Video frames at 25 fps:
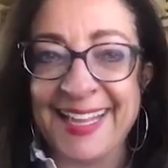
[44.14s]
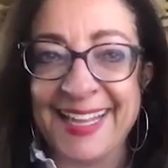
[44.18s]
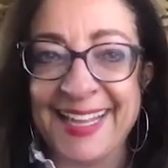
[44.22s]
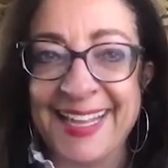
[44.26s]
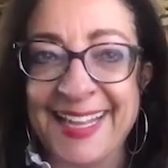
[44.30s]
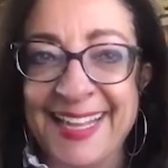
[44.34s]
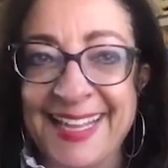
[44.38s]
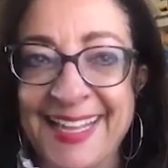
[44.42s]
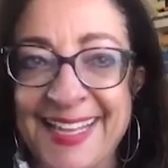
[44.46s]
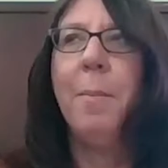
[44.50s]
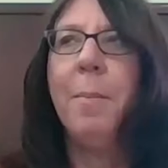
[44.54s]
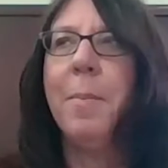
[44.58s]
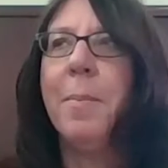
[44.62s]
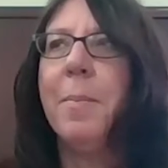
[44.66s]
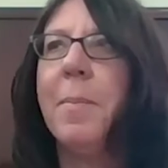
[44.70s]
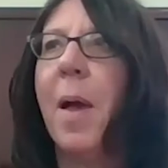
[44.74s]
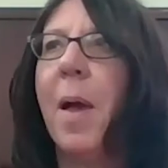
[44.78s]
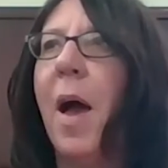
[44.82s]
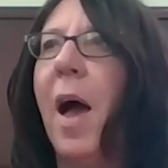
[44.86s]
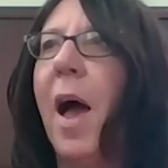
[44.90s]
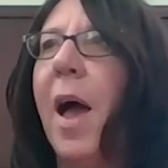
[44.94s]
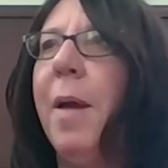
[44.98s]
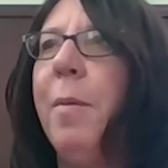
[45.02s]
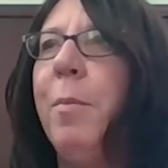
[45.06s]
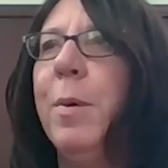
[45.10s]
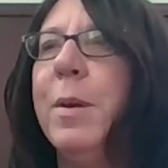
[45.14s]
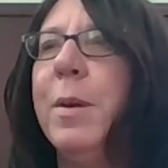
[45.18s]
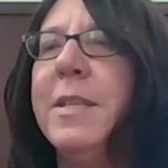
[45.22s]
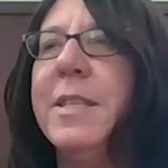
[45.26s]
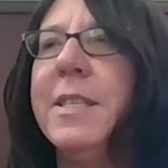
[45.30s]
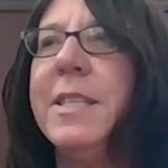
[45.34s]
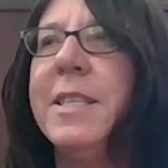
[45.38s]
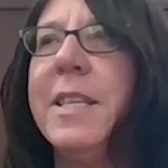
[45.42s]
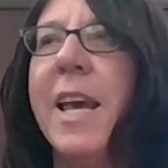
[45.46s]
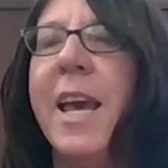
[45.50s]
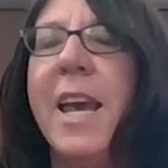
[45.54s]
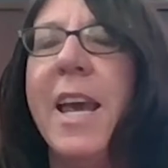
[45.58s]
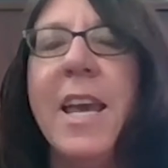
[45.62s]
I would
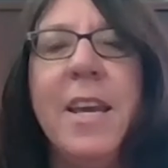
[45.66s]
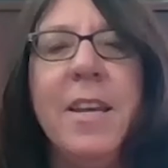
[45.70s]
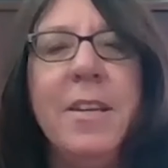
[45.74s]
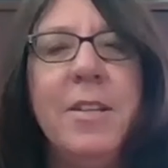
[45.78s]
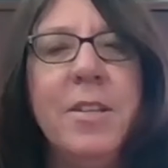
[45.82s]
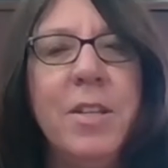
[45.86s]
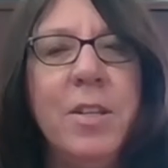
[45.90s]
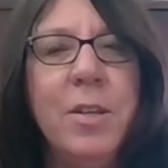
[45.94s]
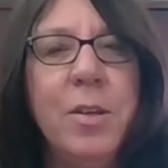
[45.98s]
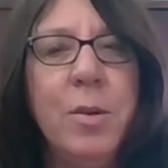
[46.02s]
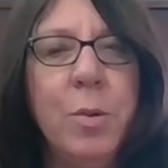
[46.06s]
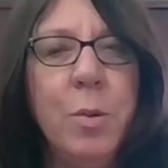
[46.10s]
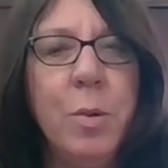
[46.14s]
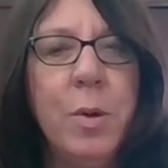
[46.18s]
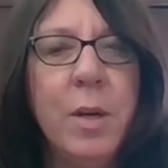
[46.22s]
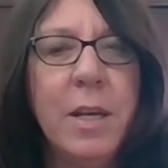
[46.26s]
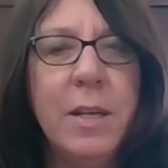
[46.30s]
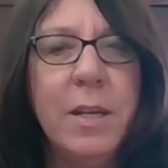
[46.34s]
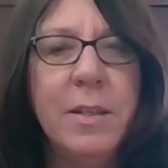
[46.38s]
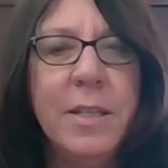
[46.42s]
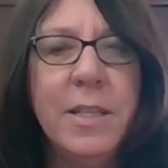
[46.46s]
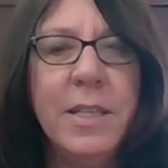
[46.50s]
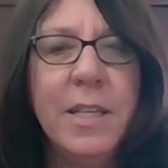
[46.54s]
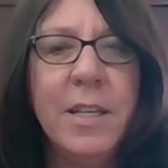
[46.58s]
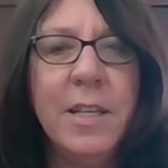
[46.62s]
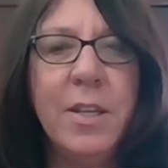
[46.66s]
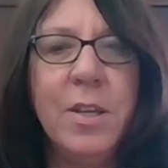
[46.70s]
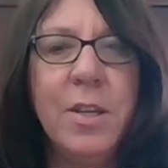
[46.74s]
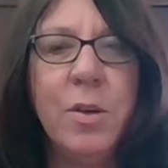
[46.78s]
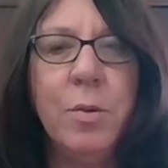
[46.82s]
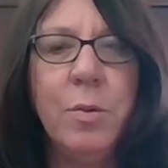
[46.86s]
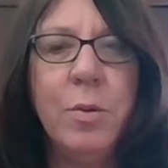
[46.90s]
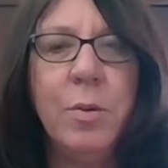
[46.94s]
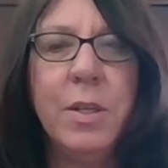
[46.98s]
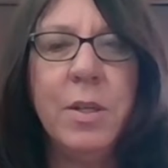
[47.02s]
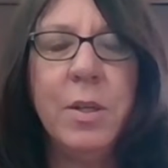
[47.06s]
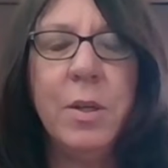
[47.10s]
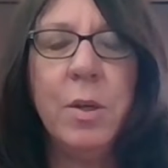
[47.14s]
say to
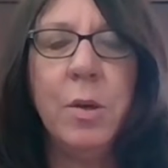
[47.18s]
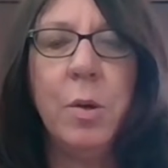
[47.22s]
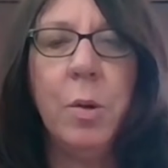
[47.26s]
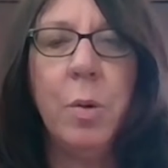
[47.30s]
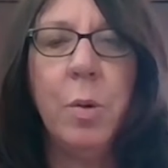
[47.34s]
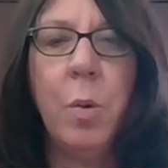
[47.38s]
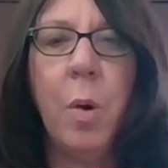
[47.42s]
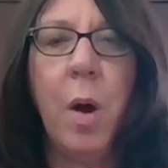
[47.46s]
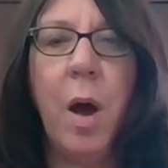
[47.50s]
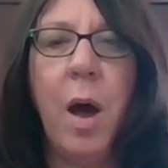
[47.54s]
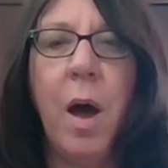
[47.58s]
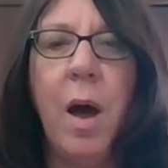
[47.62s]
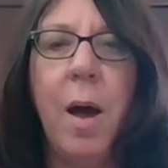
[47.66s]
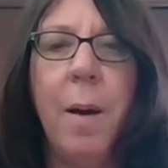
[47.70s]
continue to